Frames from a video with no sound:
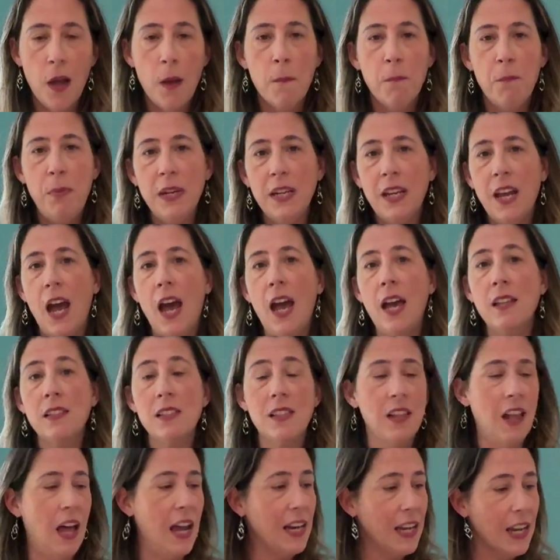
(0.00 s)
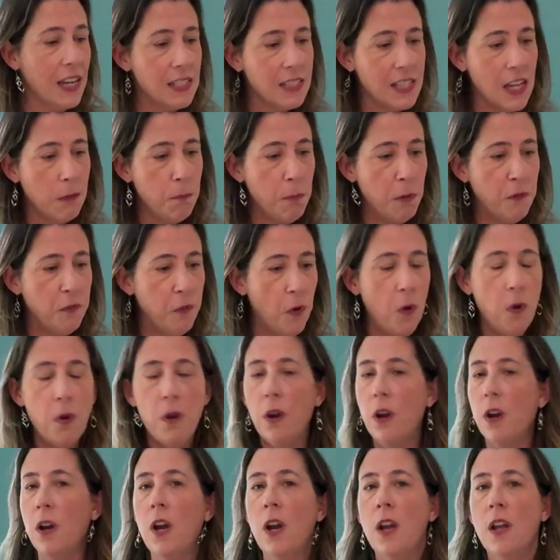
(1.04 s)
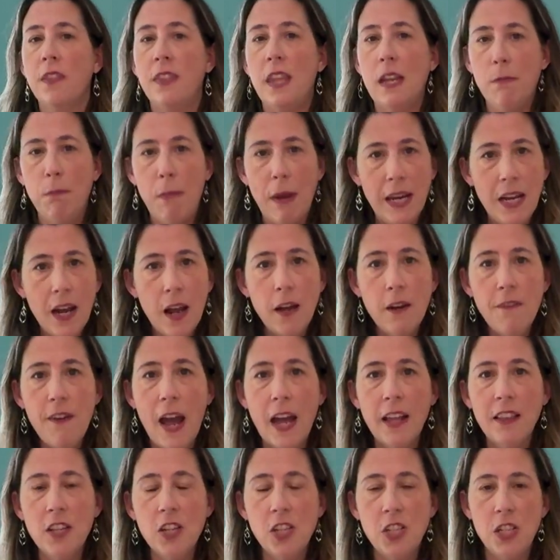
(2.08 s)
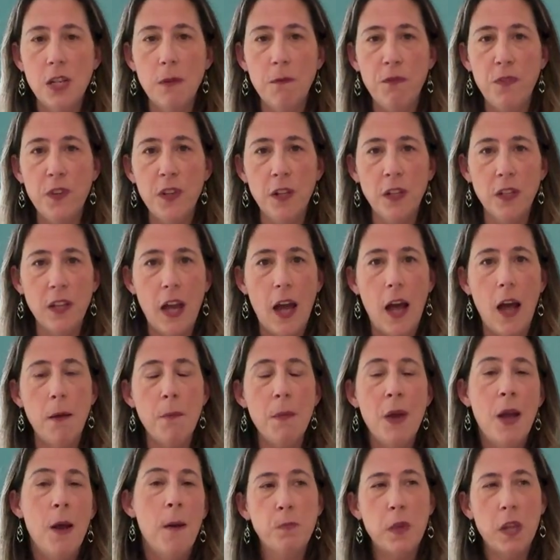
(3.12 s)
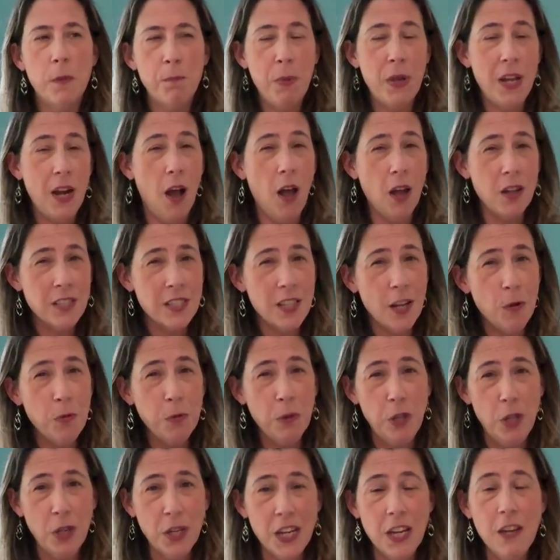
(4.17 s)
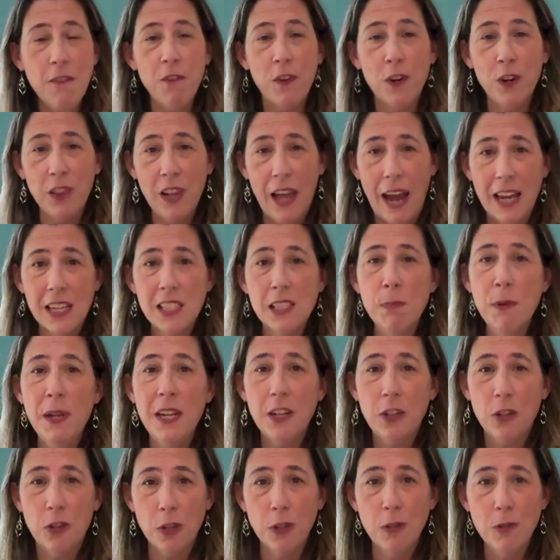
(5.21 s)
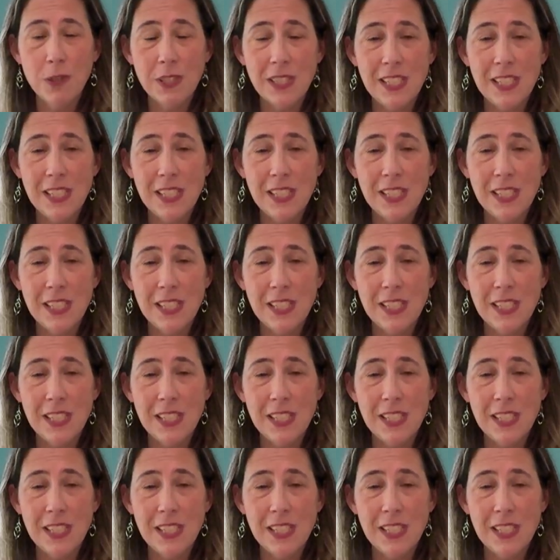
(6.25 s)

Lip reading: Because like I said before, they may not have had the ship filled up, but also looking for last minute cruise